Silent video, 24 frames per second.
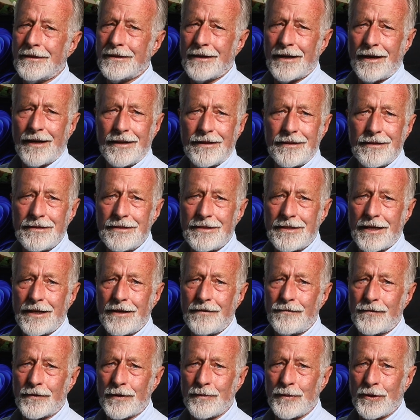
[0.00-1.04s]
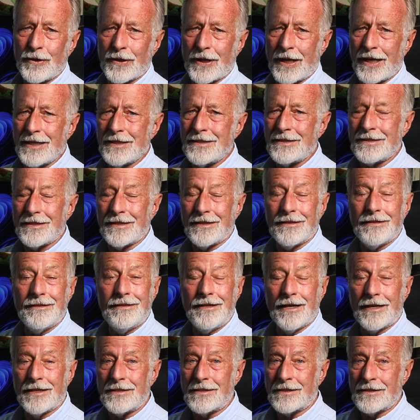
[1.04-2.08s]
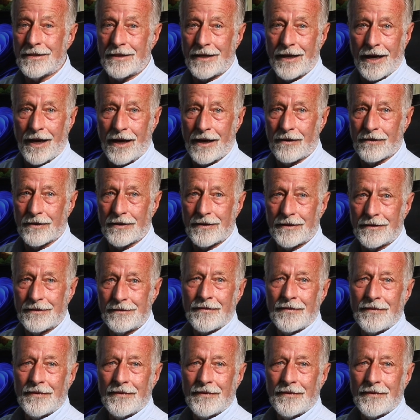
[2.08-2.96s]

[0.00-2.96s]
Condensate from your AC doesn't count.